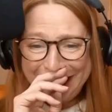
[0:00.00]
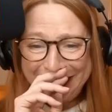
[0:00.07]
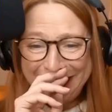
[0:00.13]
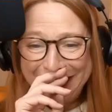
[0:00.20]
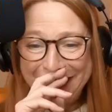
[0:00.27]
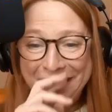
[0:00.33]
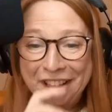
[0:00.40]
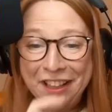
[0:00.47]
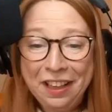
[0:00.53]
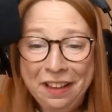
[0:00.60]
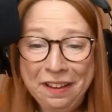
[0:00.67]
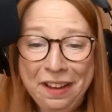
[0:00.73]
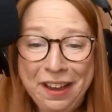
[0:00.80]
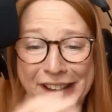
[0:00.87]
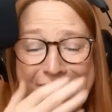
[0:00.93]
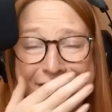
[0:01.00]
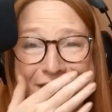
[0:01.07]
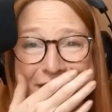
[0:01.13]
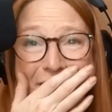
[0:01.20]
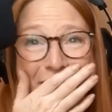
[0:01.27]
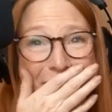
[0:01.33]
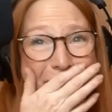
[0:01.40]
I
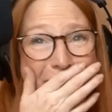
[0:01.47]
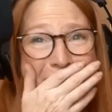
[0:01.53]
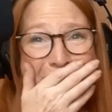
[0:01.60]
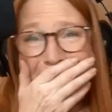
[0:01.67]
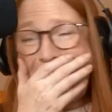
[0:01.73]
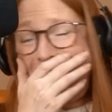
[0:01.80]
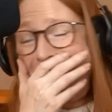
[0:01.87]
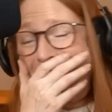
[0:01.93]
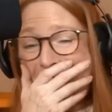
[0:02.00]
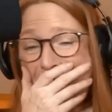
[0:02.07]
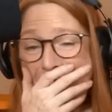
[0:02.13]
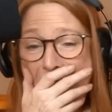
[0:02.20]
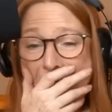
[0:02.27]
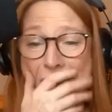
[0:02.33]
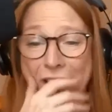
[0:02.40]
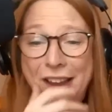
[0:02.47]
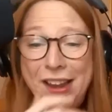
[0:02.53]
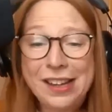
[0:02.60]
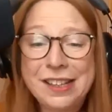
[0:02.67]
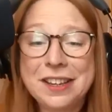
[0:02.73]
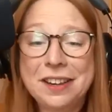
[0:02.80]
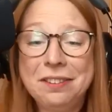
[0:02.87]
don't
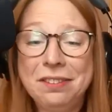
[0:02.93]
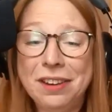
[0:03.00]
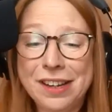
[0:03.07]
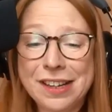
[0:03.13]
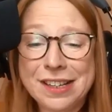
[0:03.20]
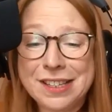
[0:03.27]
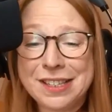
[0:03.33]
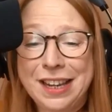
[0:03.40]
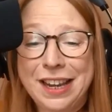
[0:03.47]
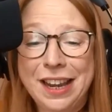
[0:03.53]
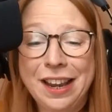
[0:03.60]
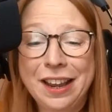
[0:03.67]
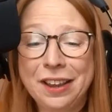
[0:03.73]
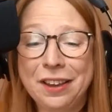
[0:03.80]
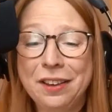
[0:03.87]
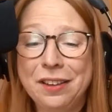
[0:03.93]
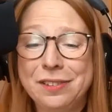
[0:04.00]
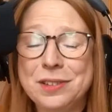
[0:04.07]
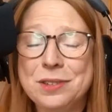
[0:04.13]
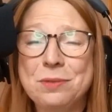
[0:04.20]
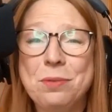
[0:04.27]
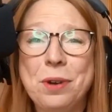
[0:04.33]
I don't like seeing
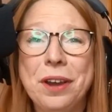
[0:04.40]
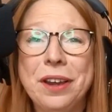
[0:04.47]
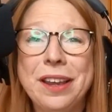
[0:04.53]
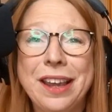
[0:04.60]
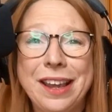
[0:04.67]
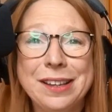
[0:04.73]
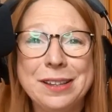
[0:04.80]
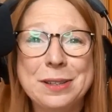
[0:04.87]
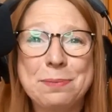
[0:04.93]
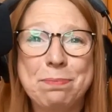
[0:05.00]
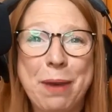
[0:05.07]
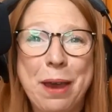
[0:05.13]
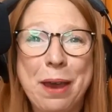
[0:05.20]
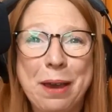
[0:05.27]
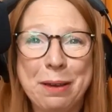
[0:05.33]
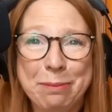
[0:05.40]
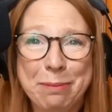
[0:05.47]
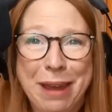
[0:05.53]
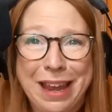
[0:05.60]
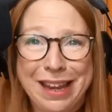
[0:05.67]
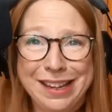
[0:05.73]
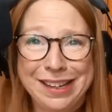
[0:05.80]
girls working as
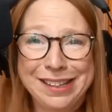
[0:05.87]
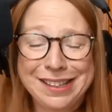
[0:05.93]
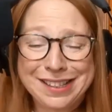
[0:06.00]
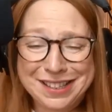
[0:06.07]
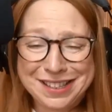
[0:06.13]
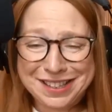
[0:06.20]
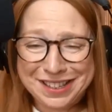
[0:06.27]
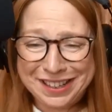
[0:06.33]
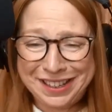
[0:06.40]
barmaids.